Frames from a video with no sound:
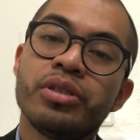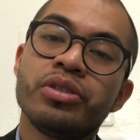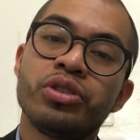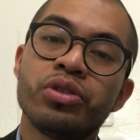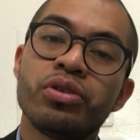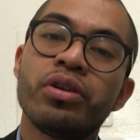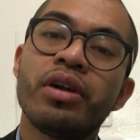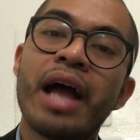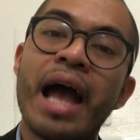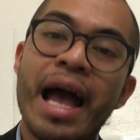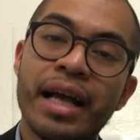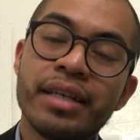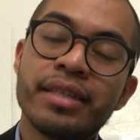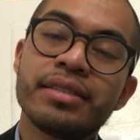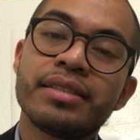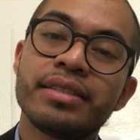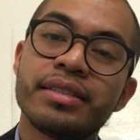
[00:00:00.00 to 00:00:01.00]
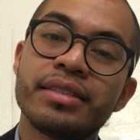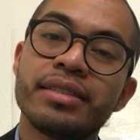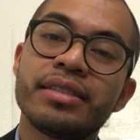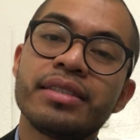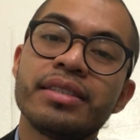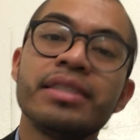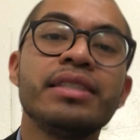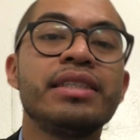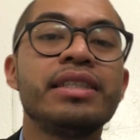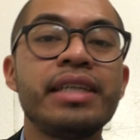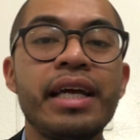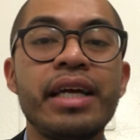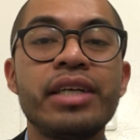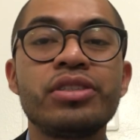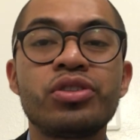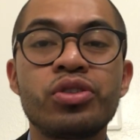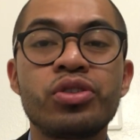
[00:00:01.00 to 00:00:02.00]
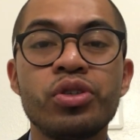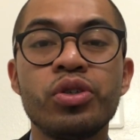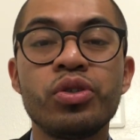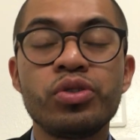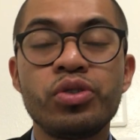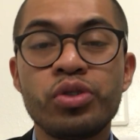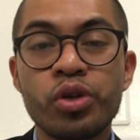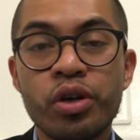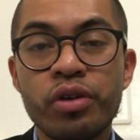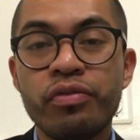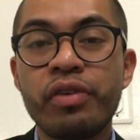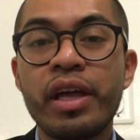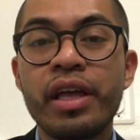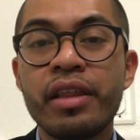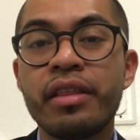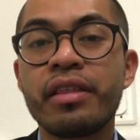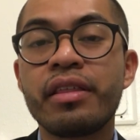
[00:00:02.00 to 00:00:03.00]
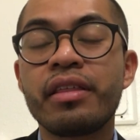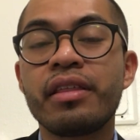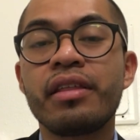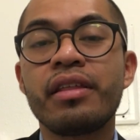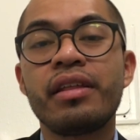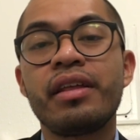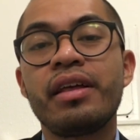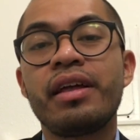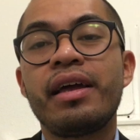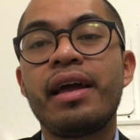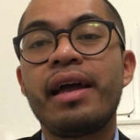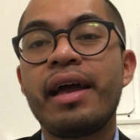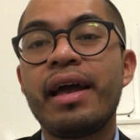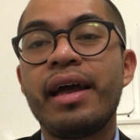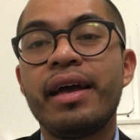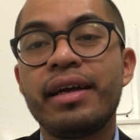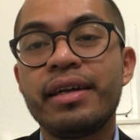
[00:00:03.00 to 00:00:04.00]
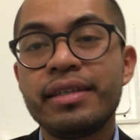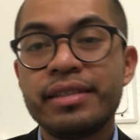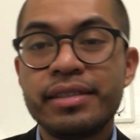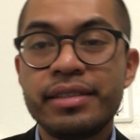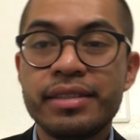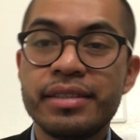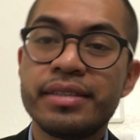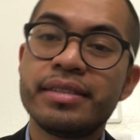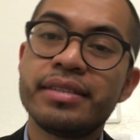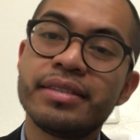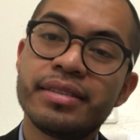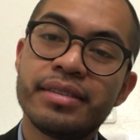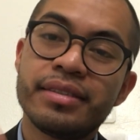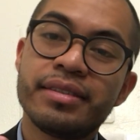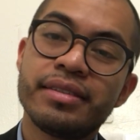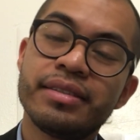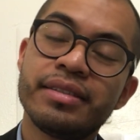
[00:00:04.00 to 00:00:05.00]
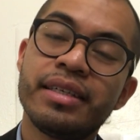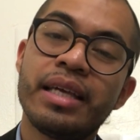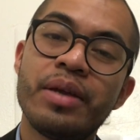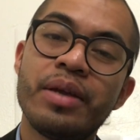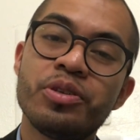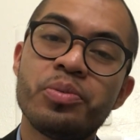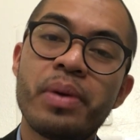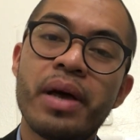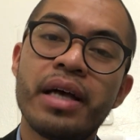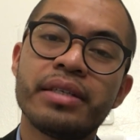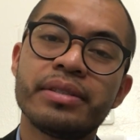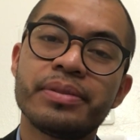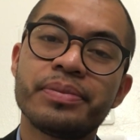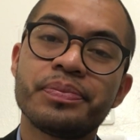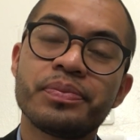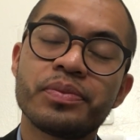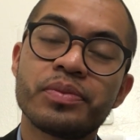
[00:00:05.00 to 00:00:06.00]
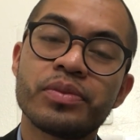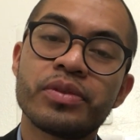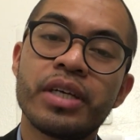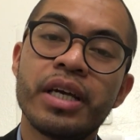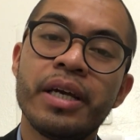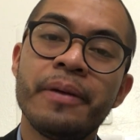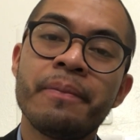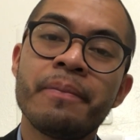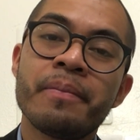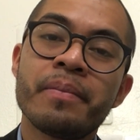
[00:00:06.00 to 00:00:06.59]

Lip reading: to her acts and true to her faith, and it came to pass, okay?